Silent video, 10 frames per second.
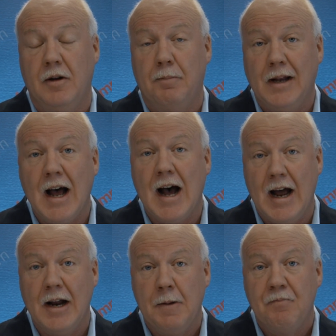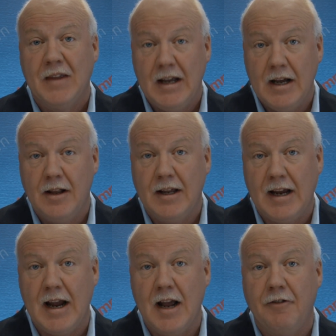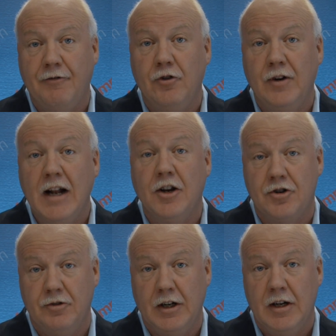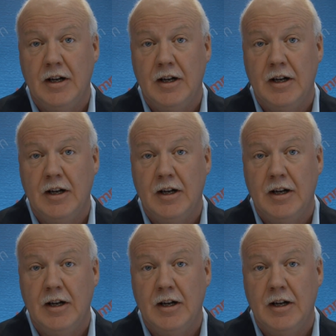apply in the canned food industry.